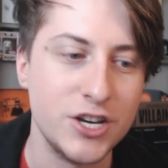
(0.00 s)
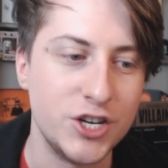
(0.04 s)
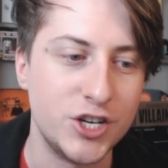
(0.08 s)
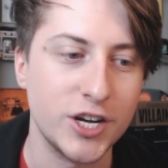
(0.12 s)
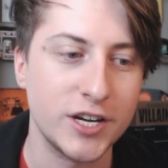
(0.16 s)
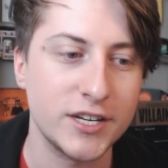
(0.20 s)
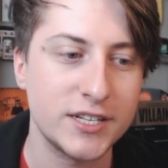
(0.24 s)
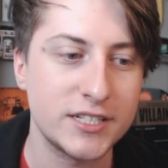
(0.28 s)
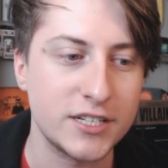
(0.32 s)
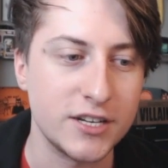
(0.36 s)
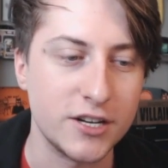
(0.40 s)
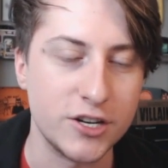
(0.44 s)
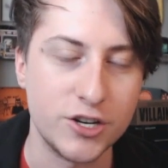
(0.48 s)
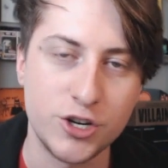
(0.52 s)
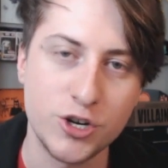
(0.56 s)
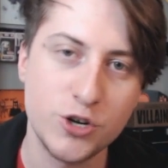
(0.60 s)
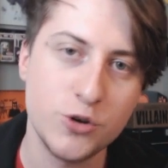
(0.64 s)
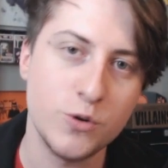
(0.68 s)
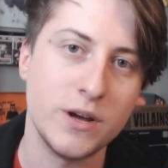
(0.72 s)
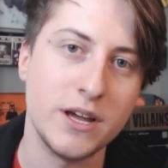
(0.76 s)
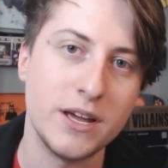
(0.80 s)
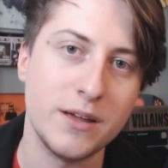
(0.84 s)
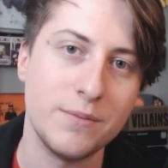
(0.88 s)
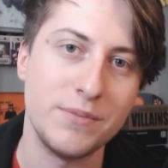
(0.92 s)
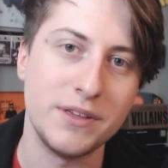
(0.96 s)
Just
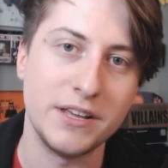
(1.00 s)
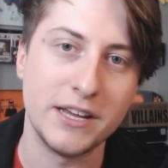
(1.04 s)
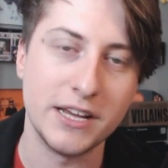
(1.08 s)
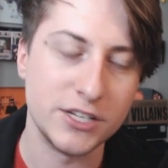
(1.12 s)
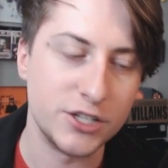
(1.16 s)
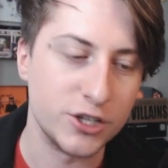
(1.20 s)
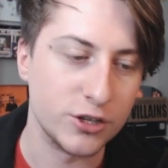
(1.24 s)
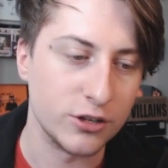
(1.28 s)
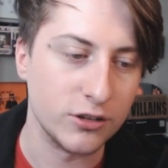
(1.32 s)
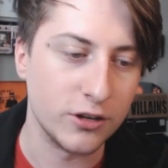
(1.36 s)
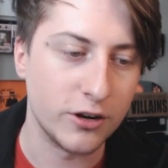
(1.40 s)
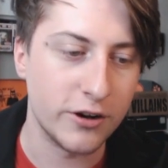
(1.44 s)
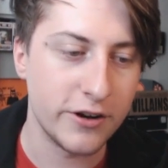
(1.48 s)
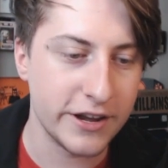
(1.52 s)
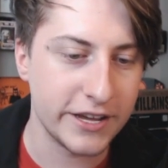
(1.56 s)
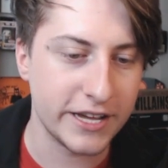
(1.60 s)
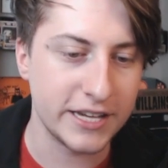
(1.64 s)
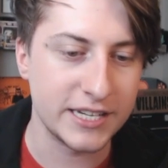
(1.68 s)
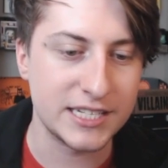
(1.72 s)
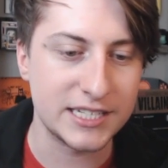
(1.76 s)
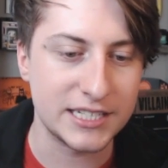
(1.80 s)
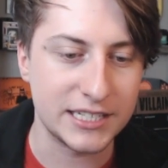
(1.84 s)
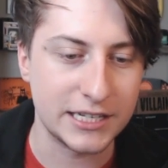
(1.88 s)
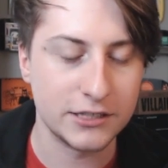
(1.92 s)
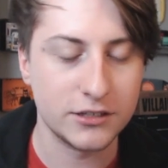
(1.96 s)
do it, because you're
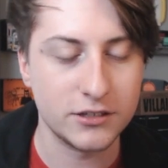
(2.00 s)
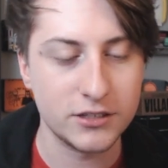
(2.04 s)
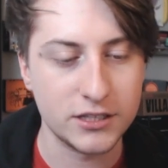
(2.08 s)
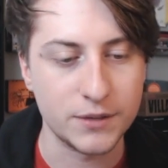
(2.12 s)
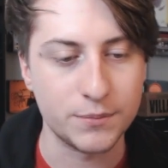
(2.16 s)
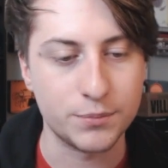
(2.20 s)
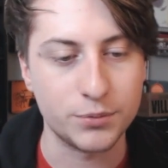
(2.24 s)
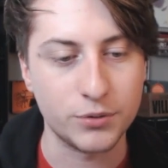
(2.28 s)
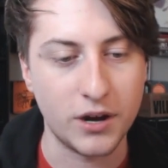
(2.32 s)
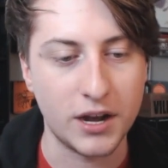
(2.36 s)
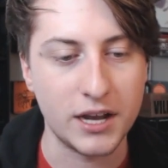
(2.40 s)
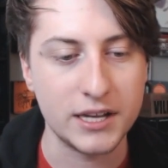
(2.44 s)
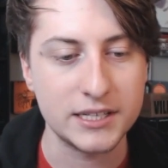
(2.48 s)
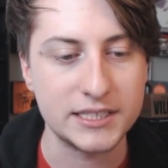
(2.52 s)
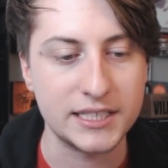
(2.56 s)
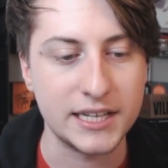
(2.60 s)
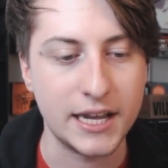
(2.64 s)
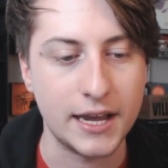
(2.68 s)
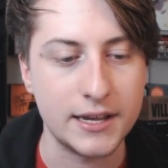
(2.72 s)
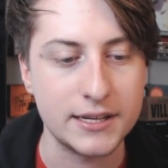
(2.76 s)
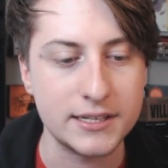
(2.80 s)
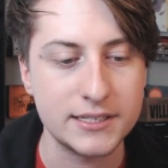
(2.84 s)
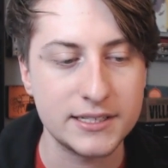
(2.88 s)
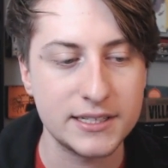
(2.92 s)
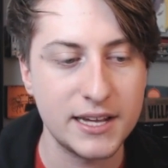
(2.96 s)
learning a skill in the
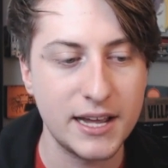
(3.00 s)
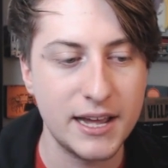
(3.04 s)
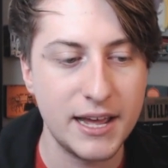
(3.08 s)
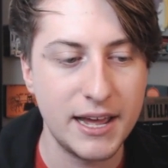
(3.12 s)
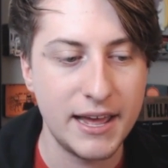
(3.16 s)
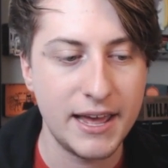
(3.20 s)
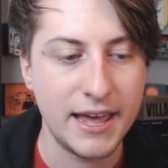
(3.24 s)
process.